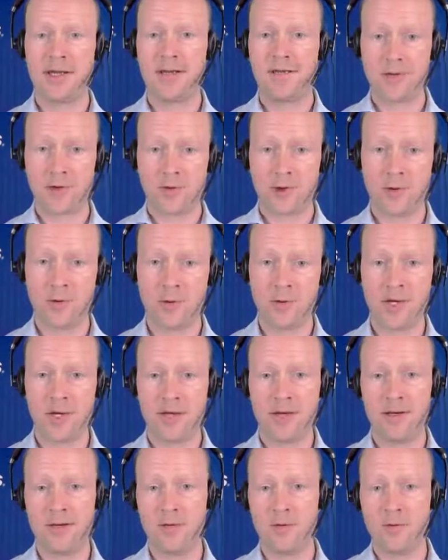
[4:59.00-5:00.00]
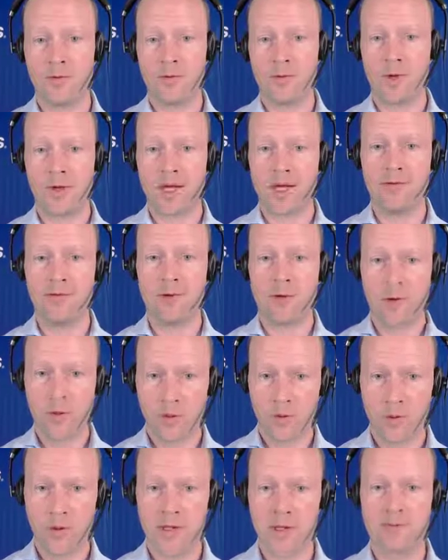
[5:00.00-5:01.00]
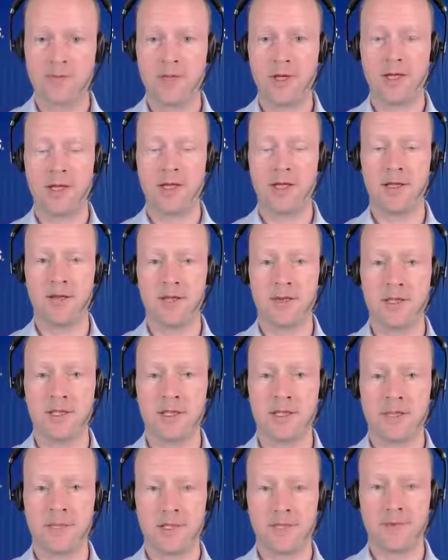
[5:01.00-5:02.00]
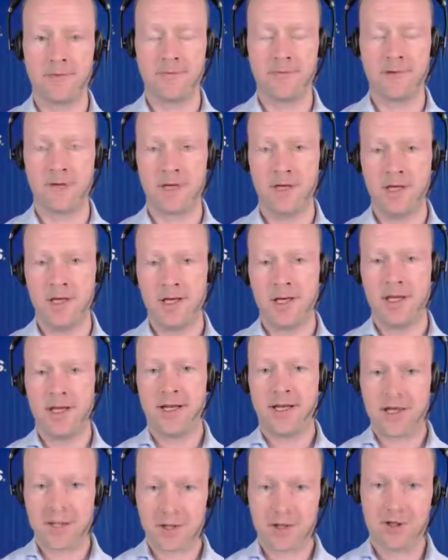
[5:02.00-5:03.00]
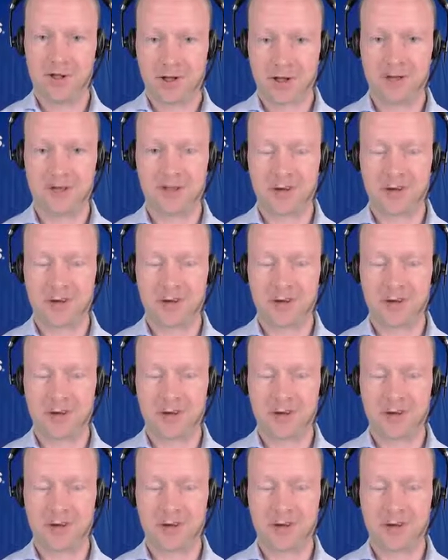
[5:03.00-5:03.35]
even though we have always been in the business of digital